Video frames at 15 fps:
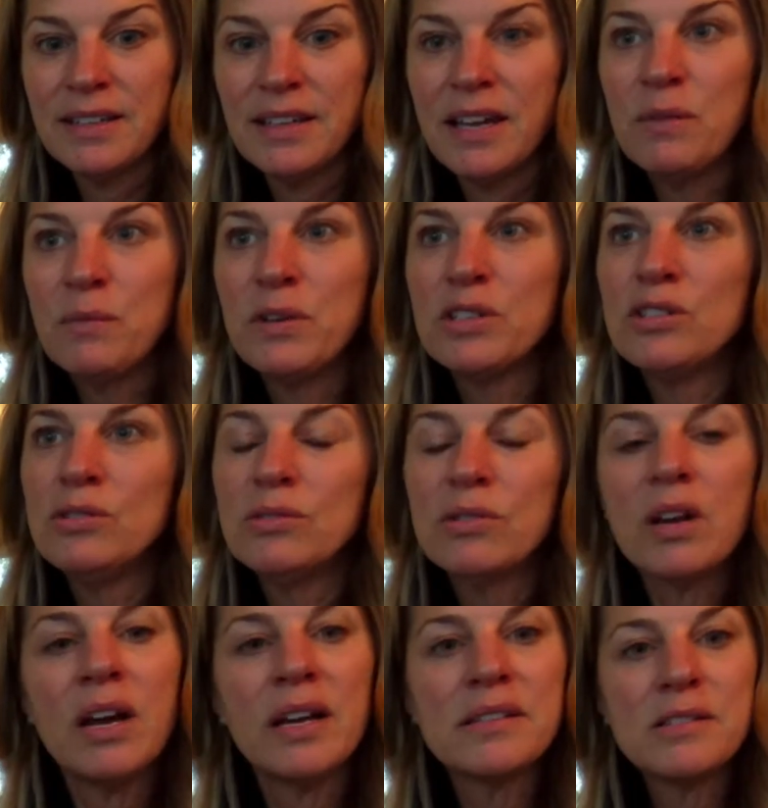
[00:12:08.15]
I want you
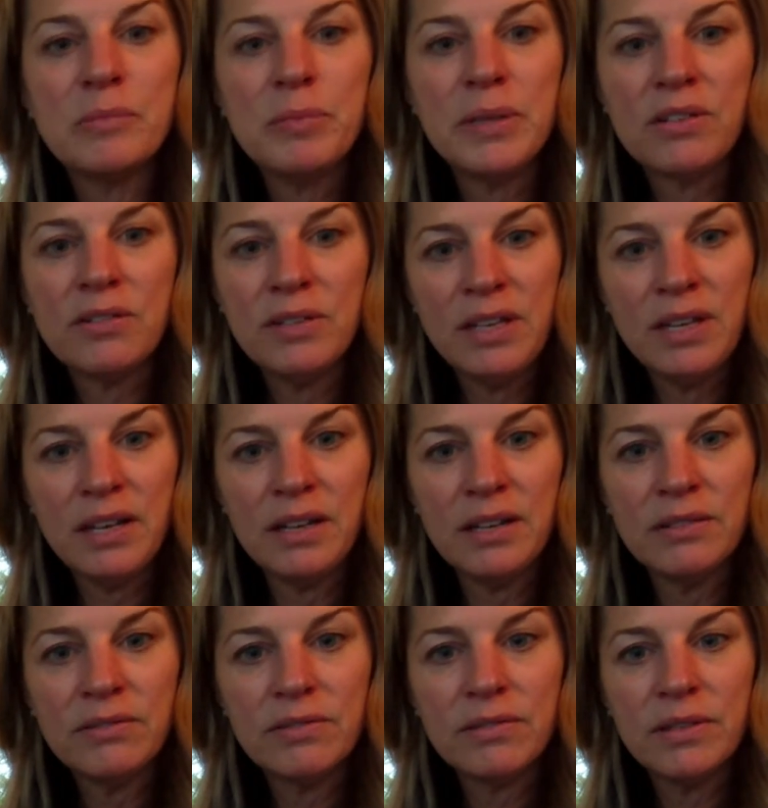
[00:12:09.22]
guys to be
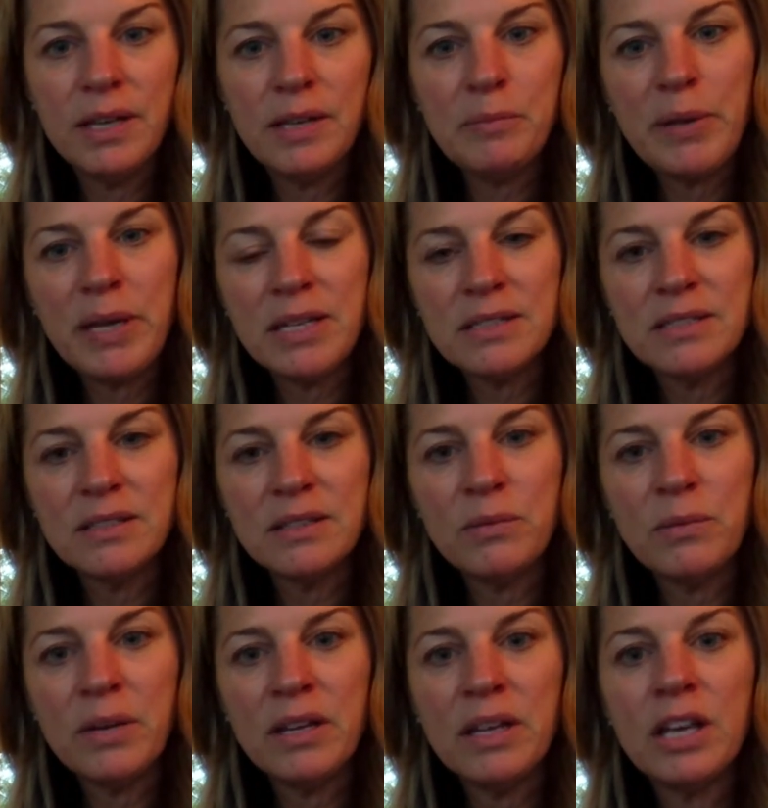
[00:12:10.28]
creative and paint it the
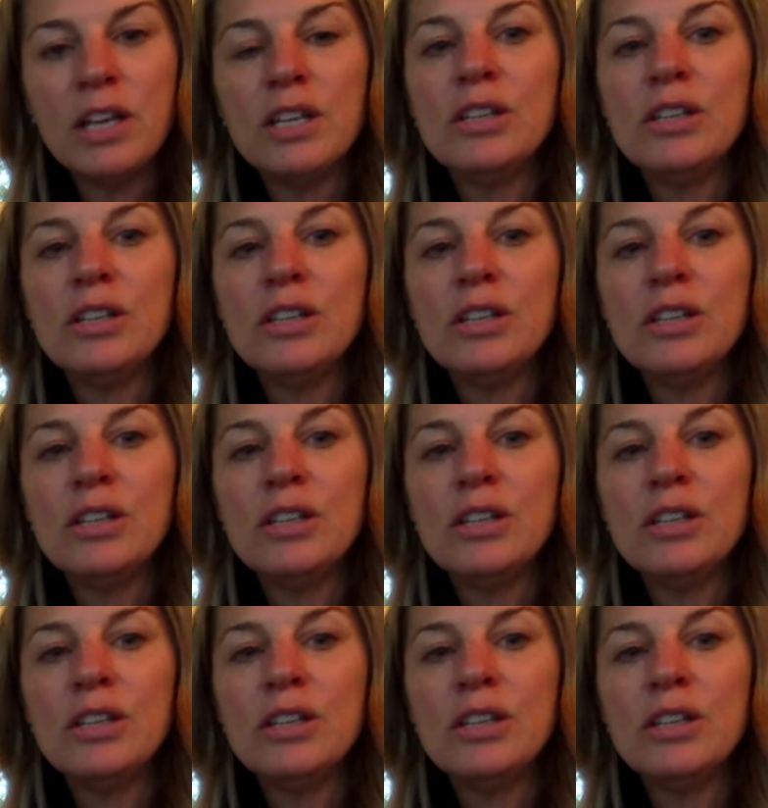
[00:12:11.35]
way